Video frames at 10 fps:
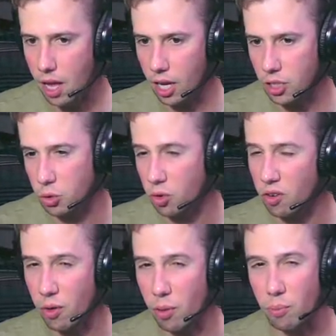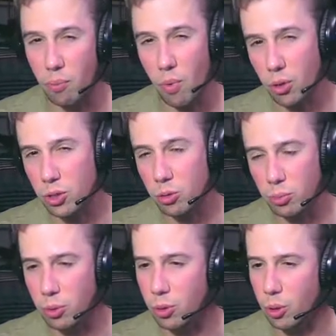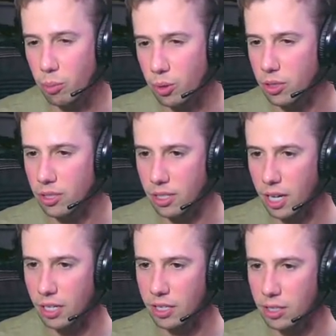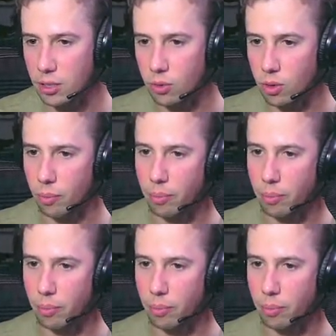a sort of multiple personality disorder,